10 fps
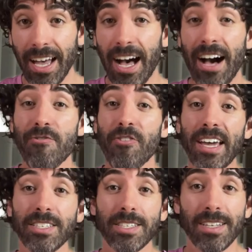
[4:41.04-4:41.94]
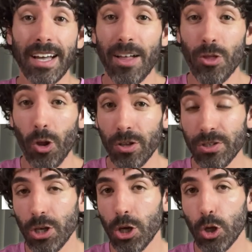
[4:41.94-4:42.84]
I faced
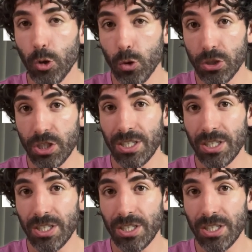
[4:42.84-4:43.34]
another huge